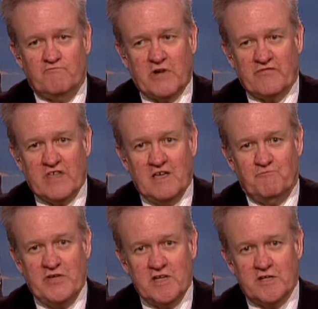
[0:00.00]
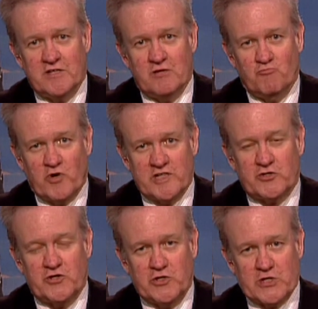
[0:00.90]
but the period in
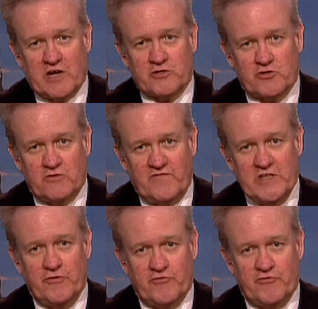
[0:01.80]
which they start to feed but,